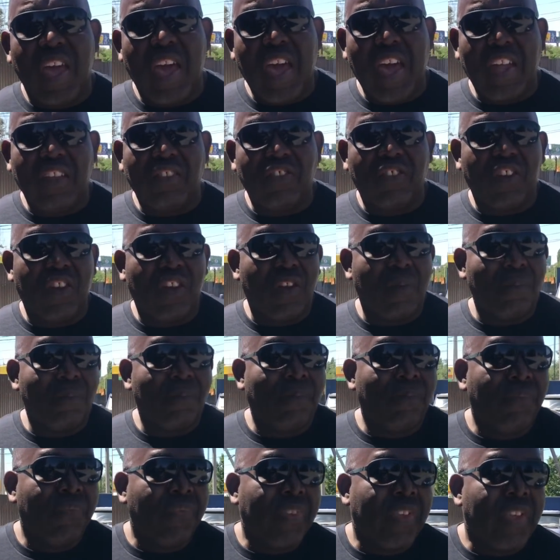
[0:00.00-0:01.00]
And
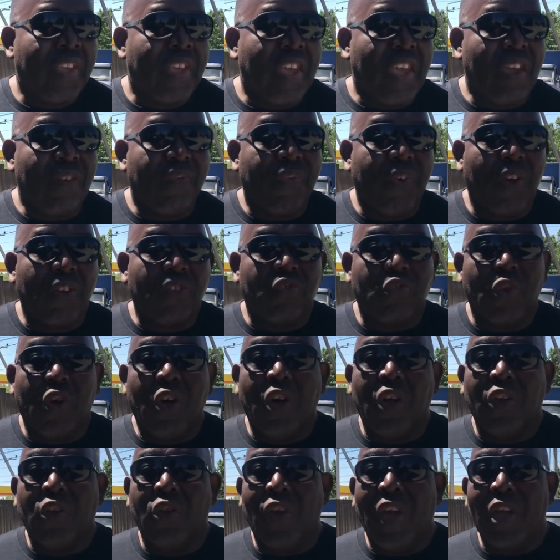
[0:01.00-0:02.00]
um, if Arsenal
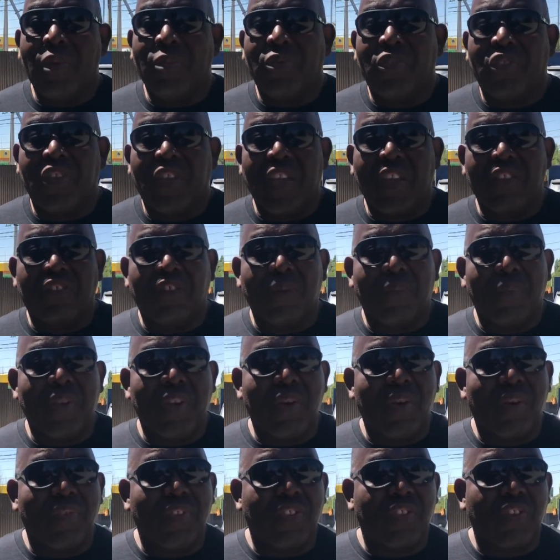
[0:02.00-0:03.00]
are not able to get some of
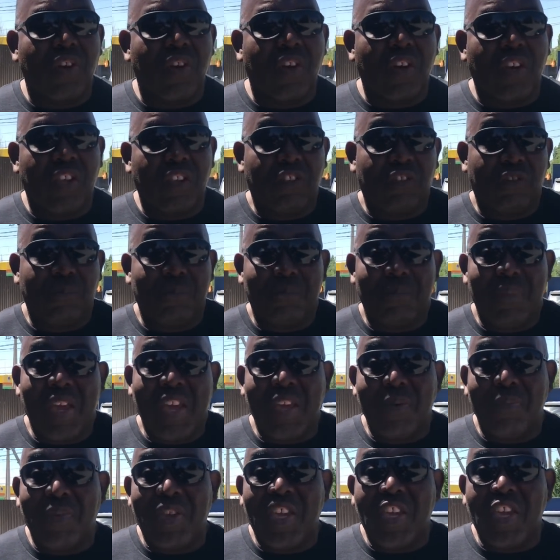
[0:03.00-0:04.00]
their other targets,
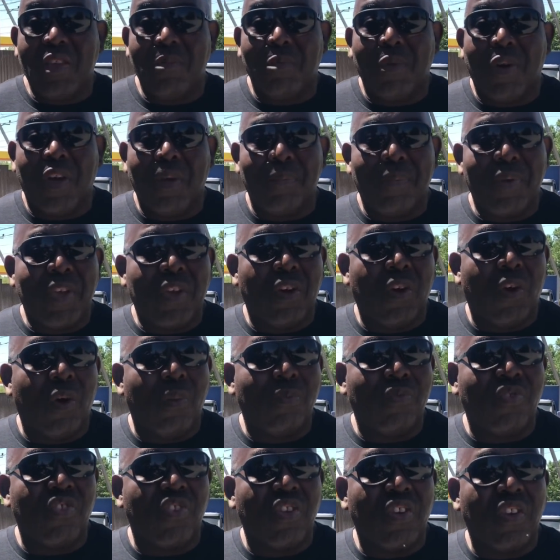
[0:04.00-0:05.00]
maybe he might be an
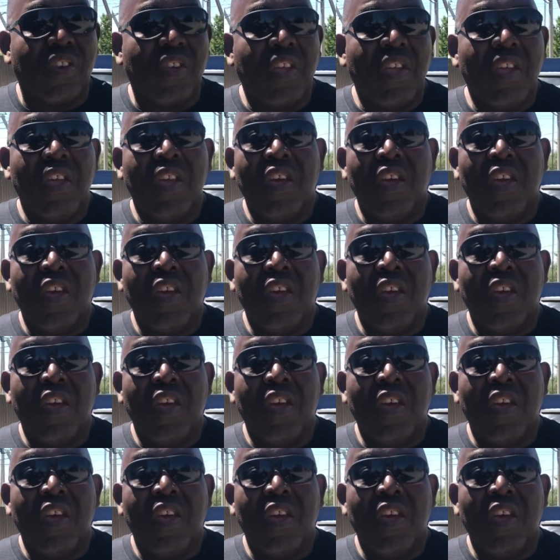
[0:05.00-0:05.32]
option.